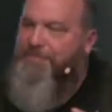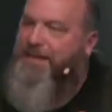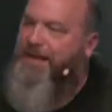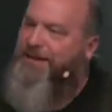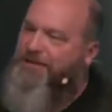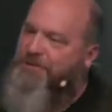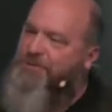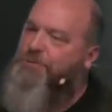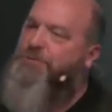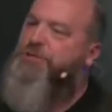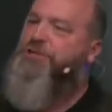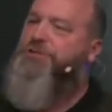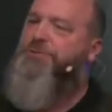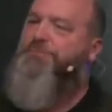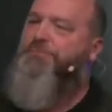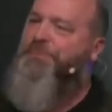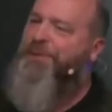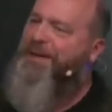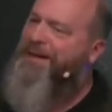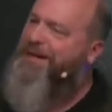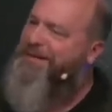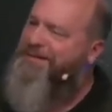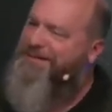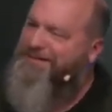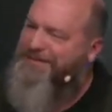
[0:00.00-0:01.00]
that you
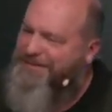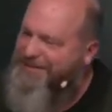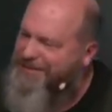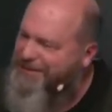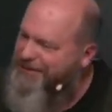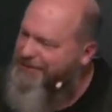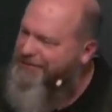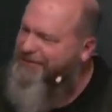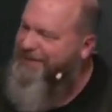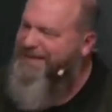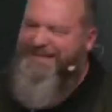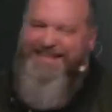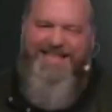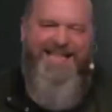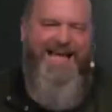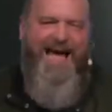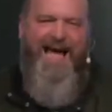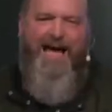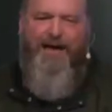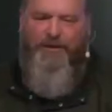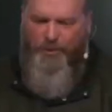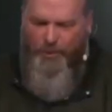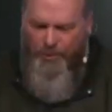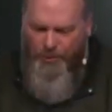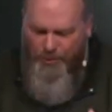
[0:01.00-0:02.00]
spend doing
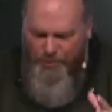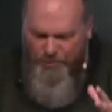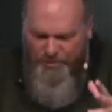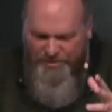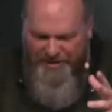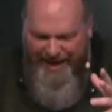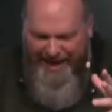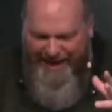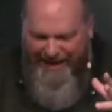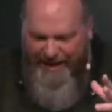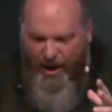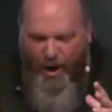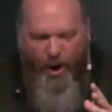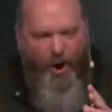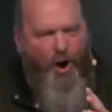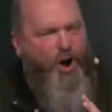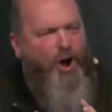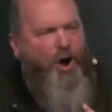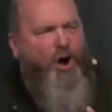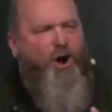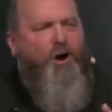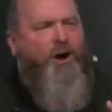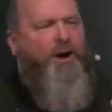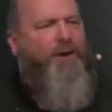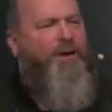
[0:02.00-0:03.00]
that, who they
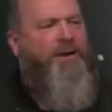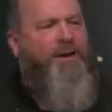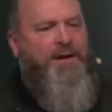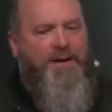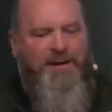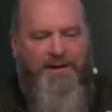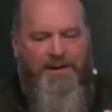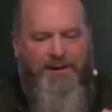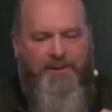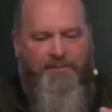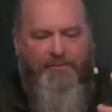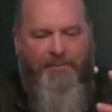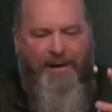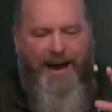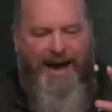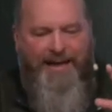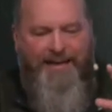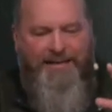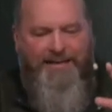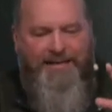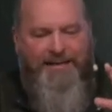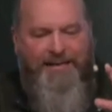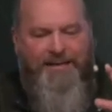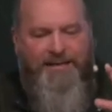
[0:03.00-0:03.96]
are, right?